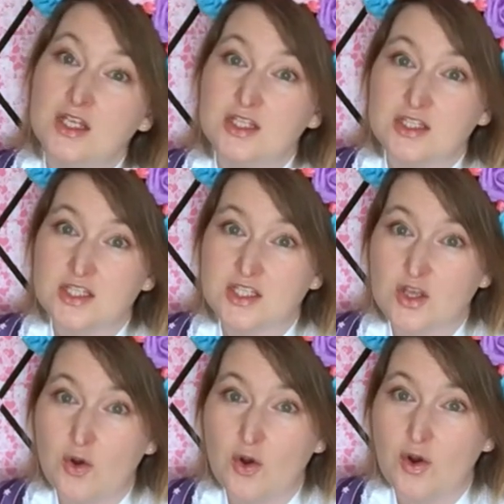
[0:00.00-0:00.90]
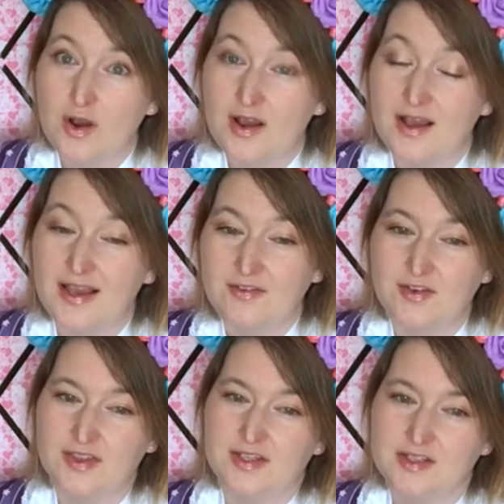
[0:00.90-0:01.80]
sew
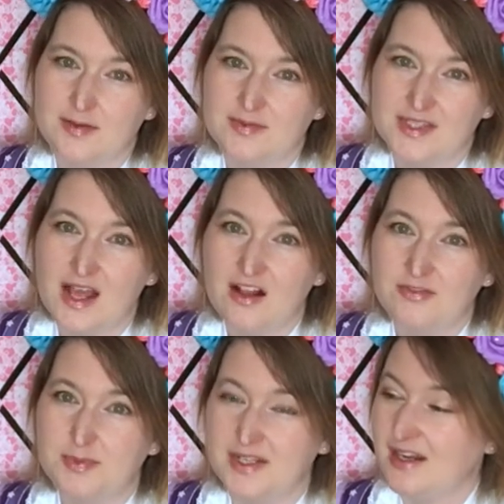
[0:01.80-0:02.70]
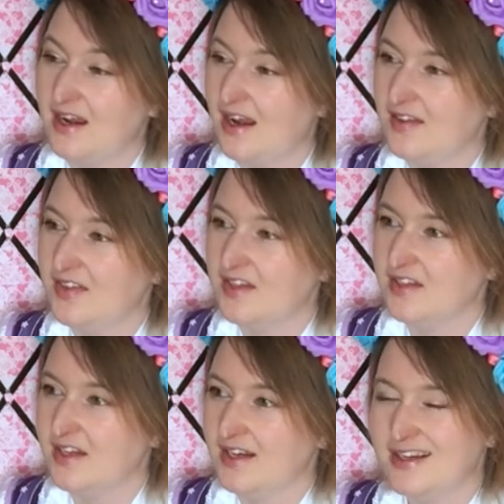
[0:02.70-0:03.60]
everything themselves, but then I, I think
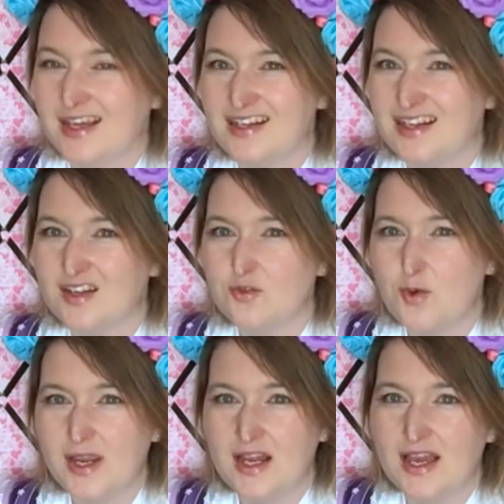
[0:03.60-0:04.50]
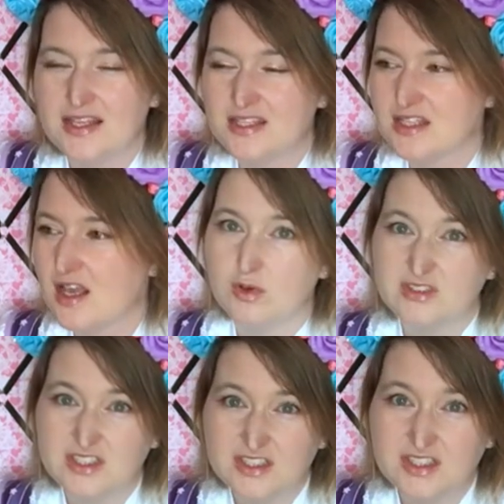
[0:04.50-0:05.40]
they can get way less
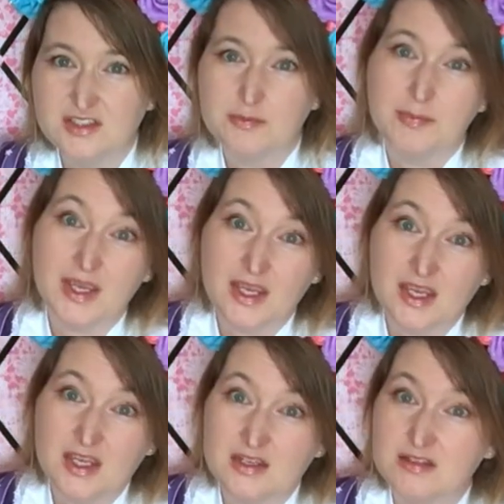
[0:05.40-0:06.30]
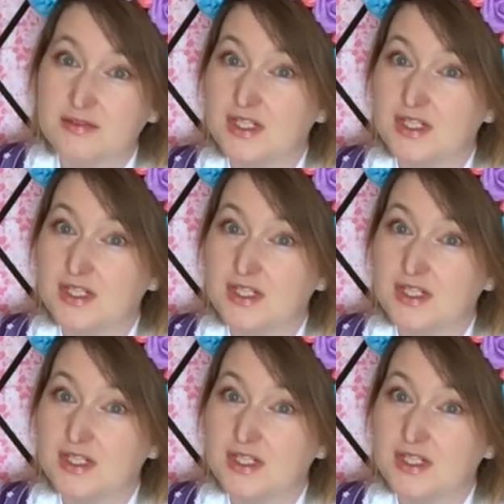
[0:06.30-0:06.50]
quantities made.